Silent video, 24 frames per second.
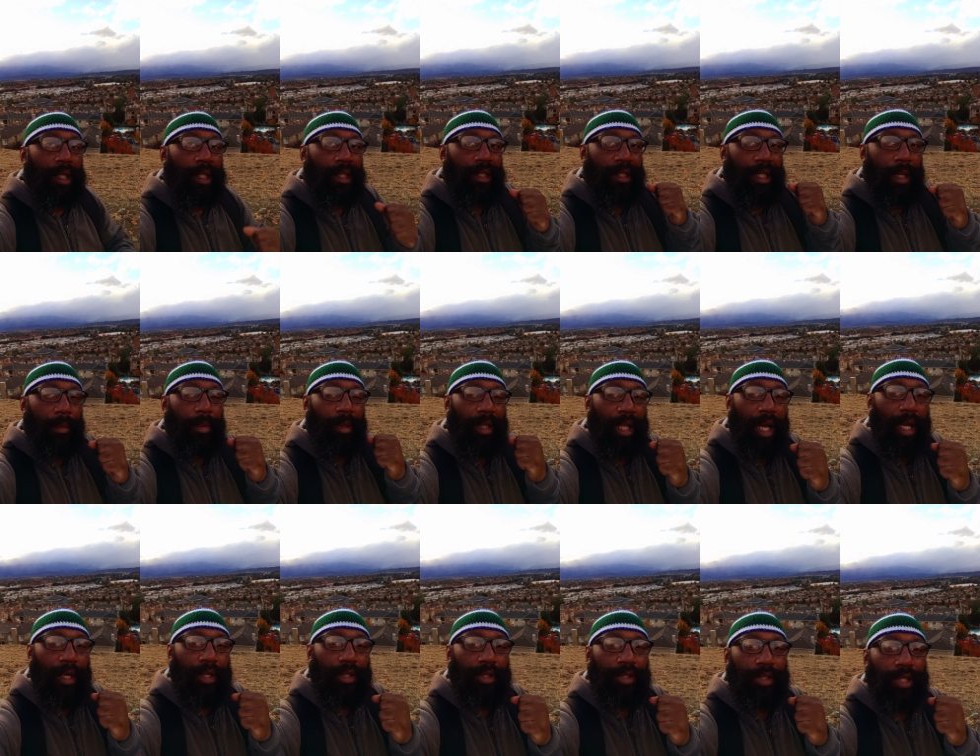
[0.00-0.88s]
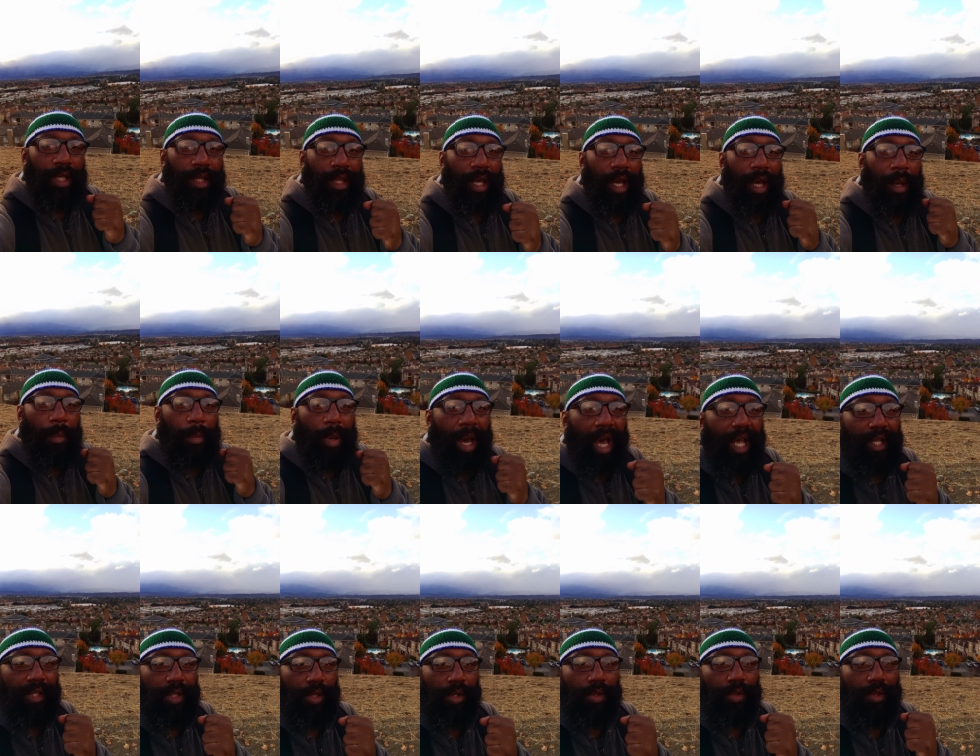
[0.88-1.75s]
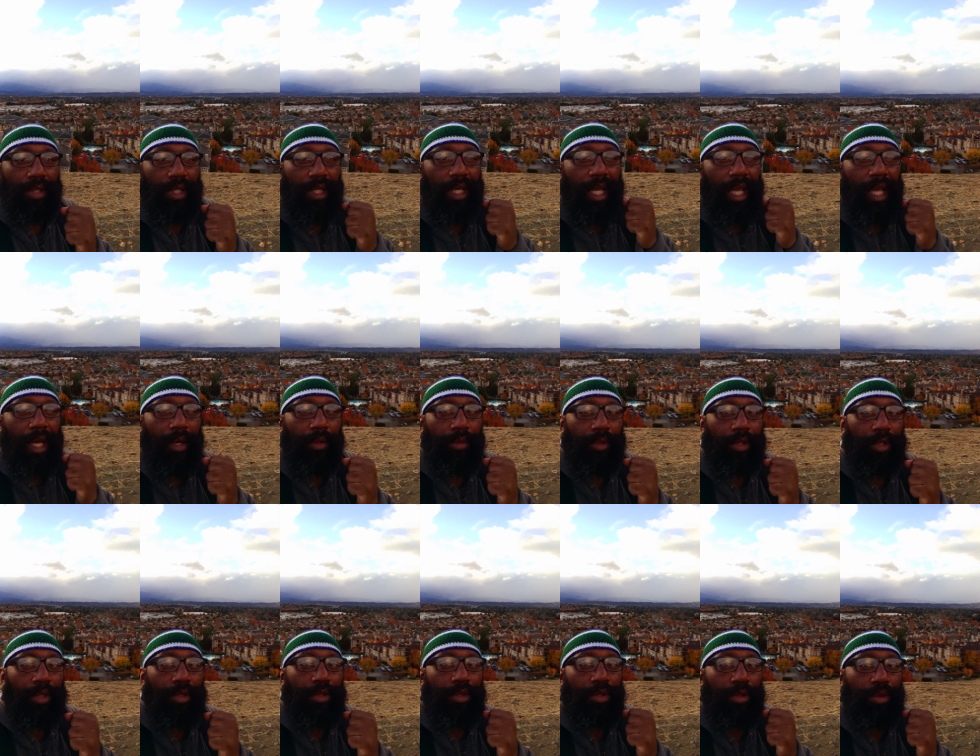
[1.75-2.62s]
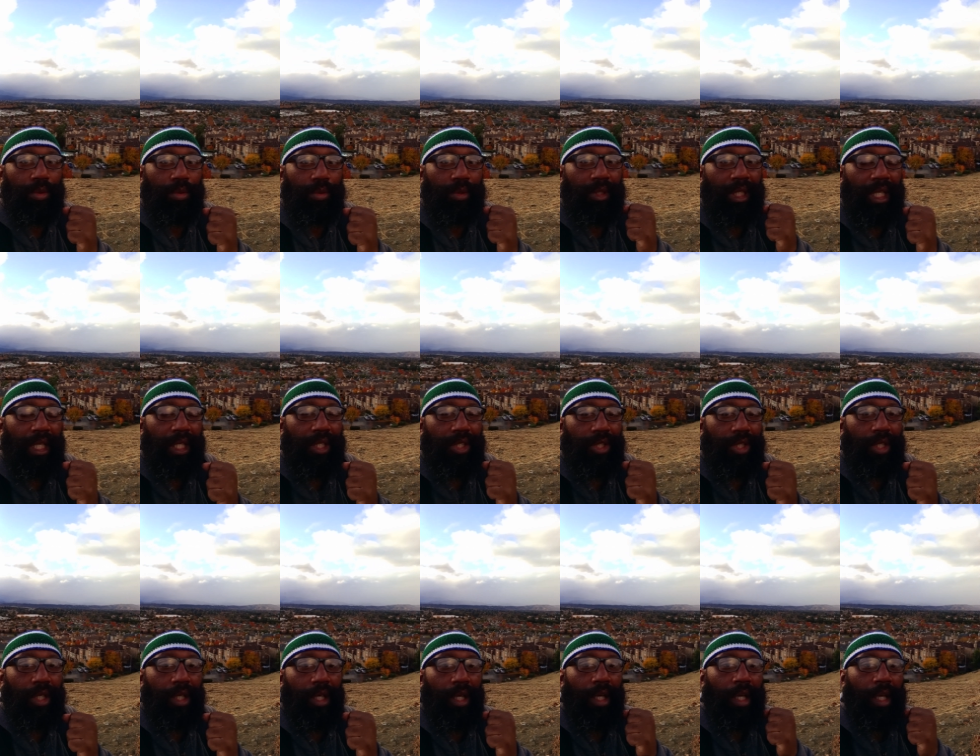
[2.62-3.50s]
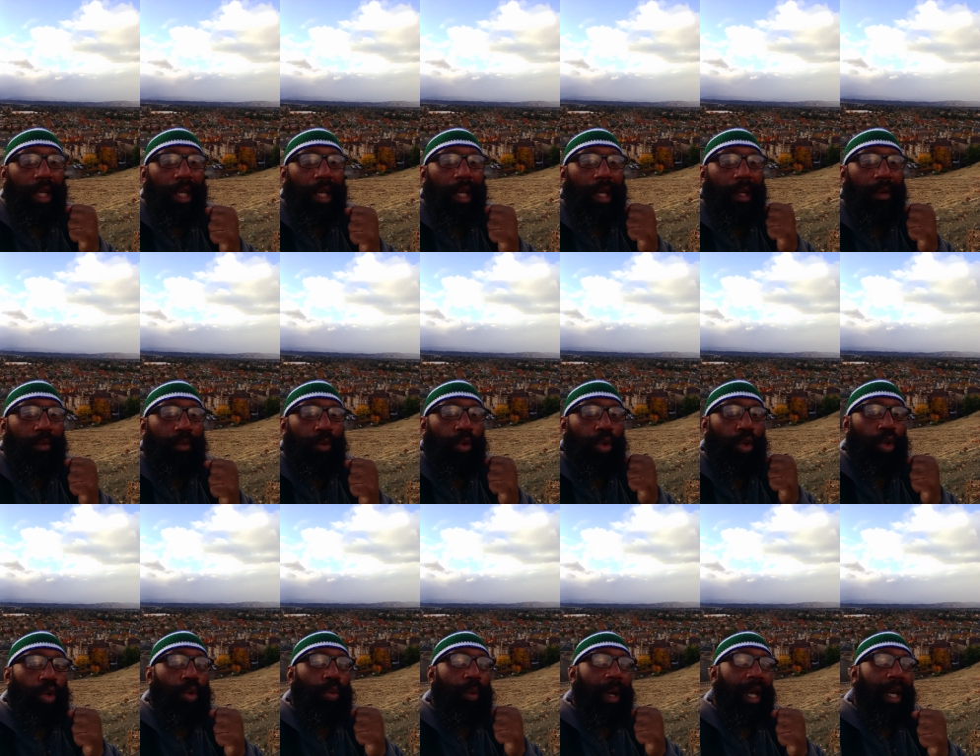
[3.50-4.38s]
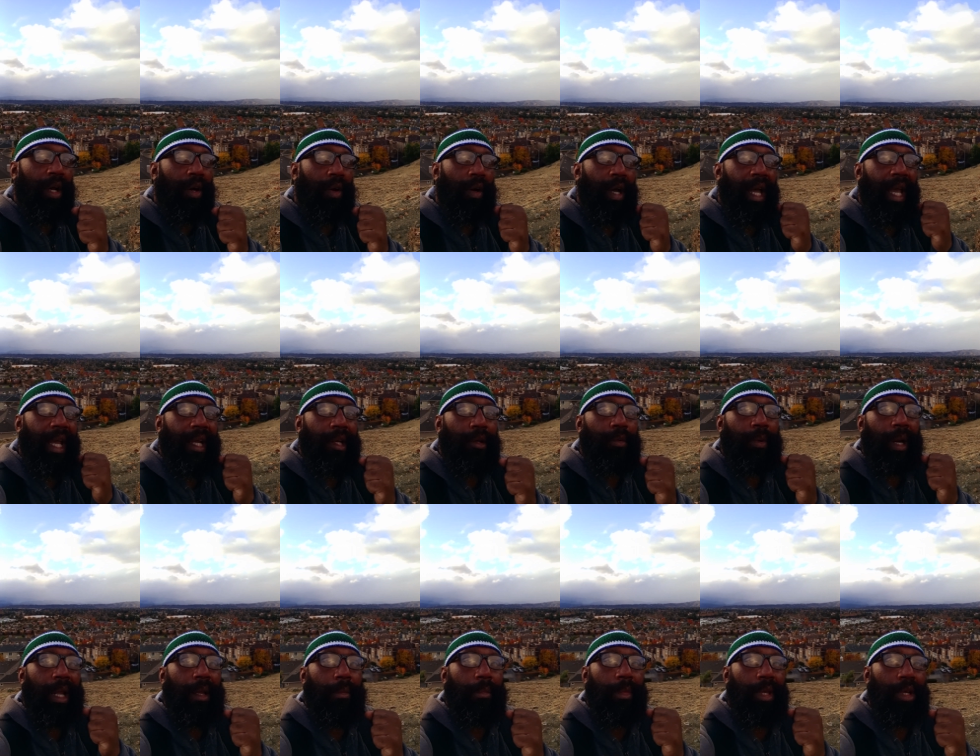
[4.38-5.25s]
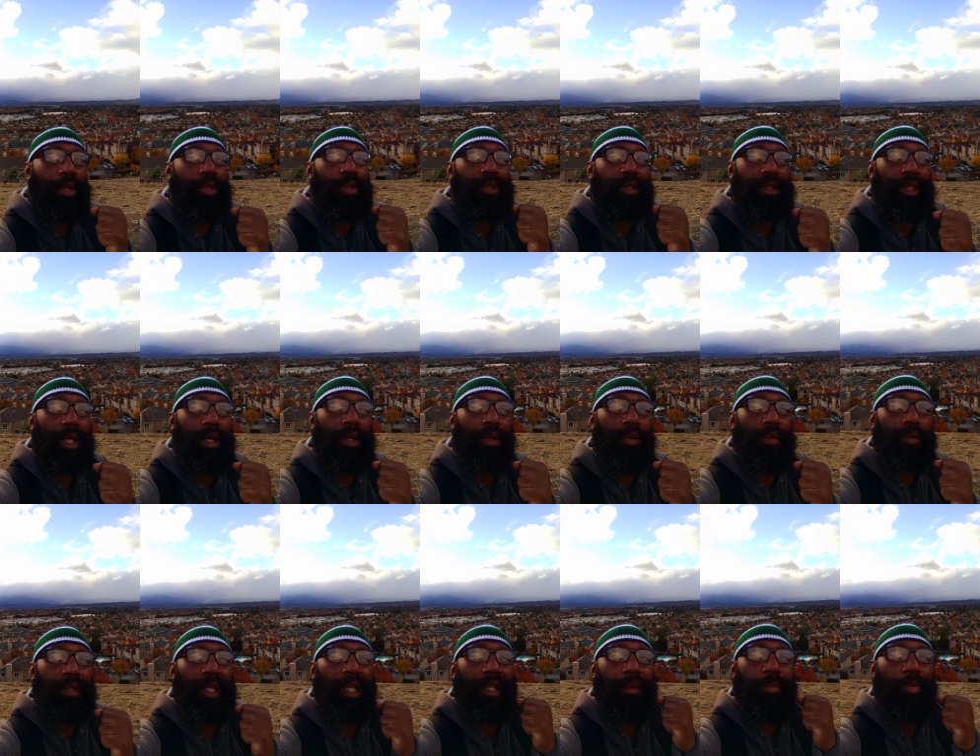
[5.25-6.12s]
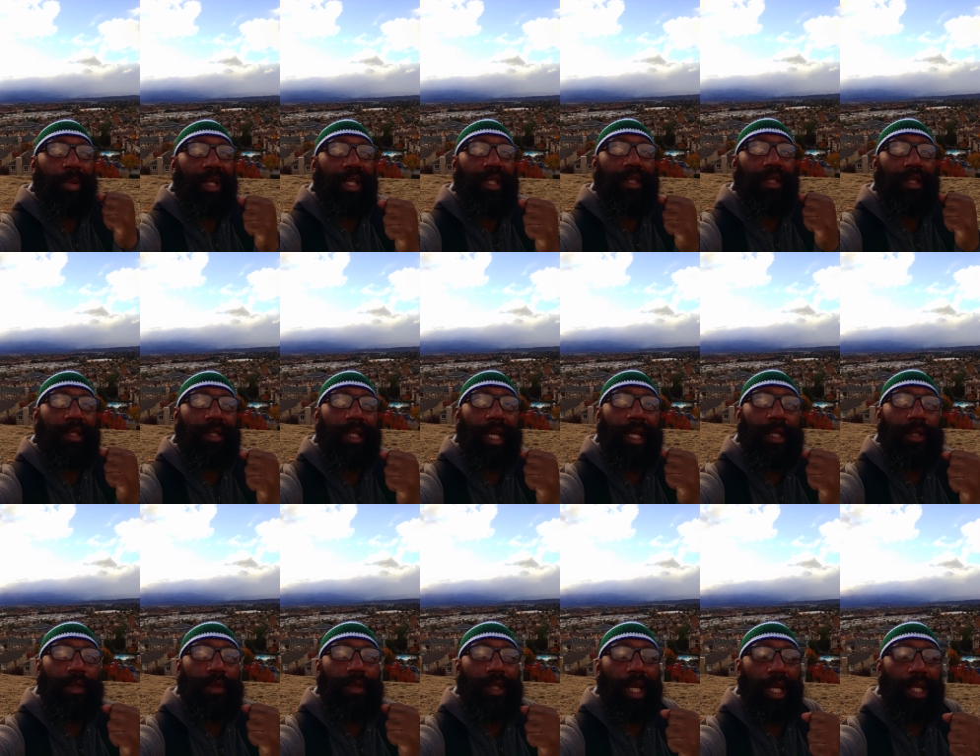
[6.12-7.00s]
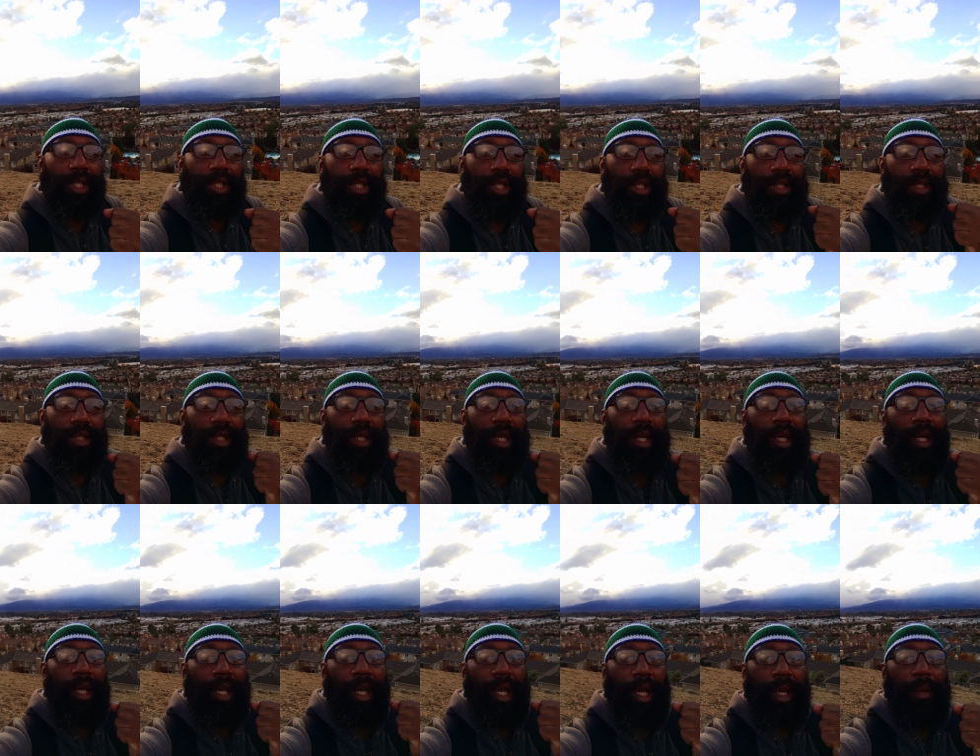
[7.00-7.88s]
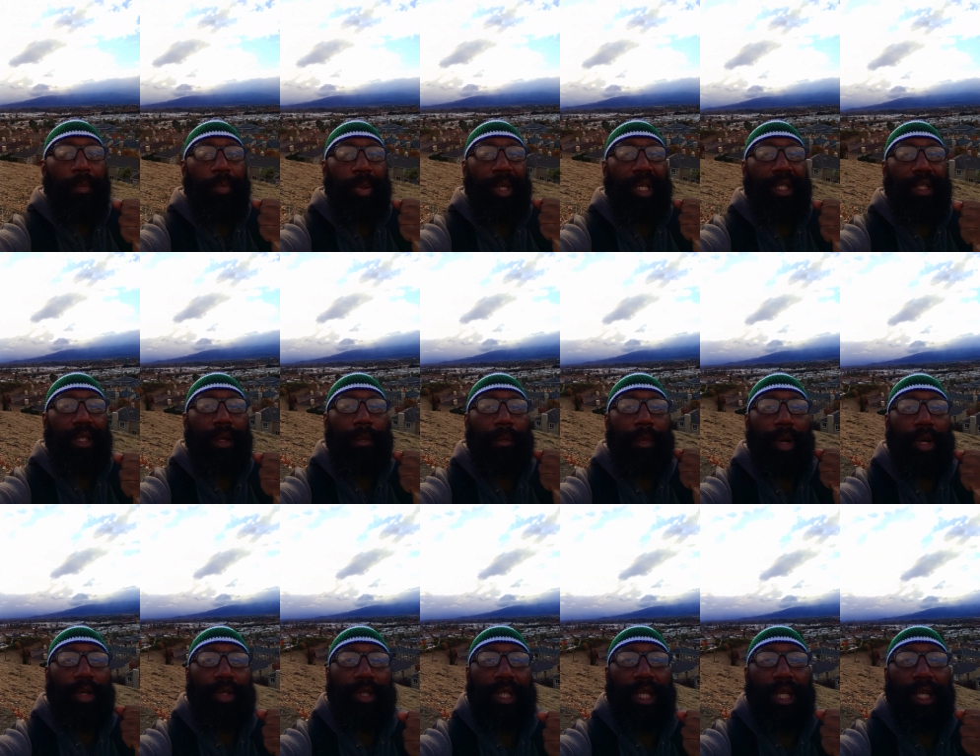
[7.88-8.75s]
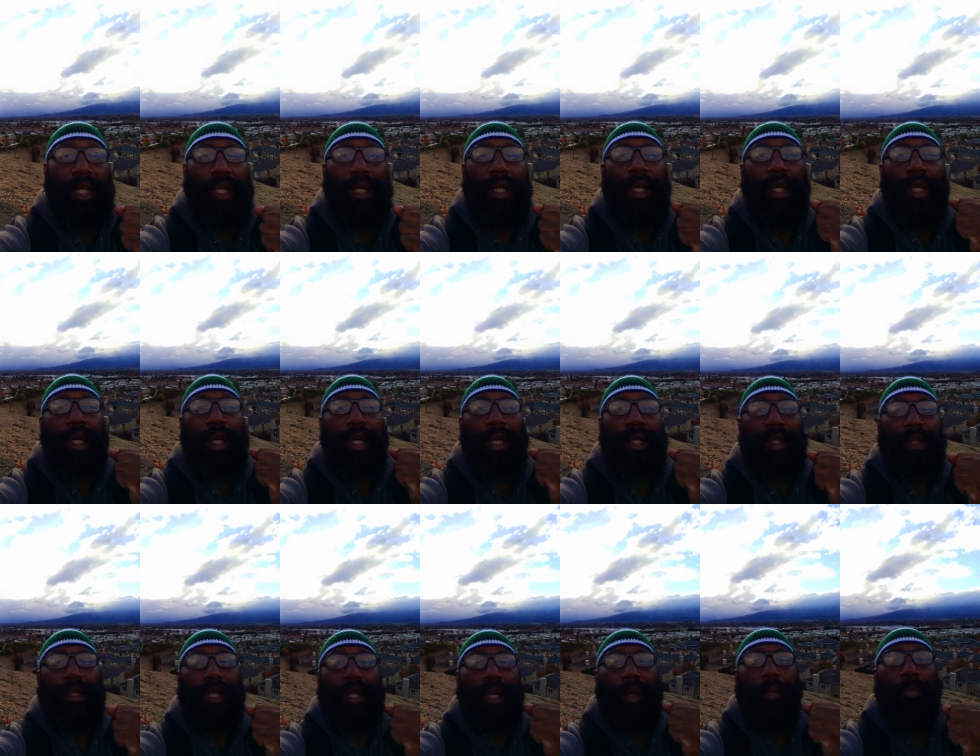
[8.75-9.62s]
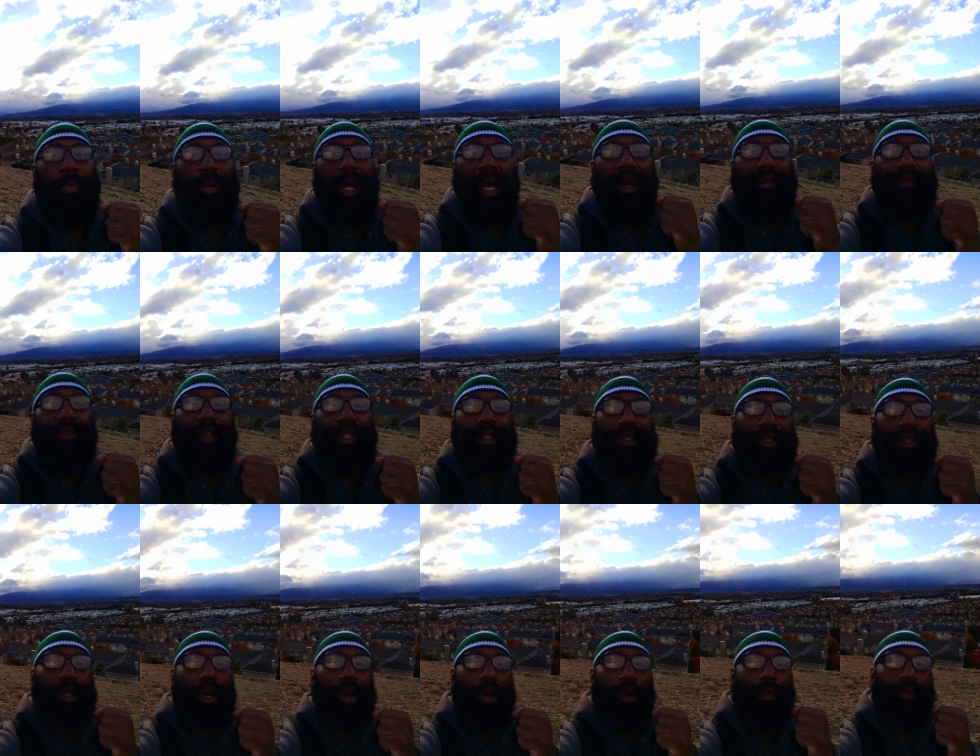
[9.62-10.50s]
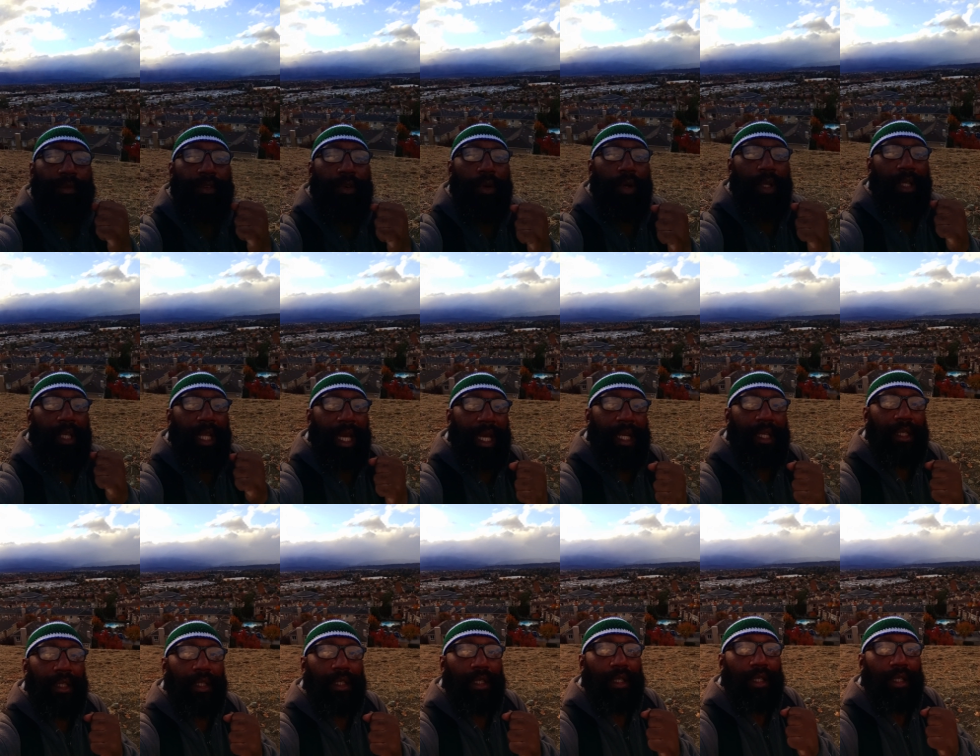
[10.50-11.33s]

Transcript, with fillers: Double honors to the apostles and elders who teach and rule well at Great Millstone, and peace and salutations, and peace and mercy to the prophets, the hopeful elect,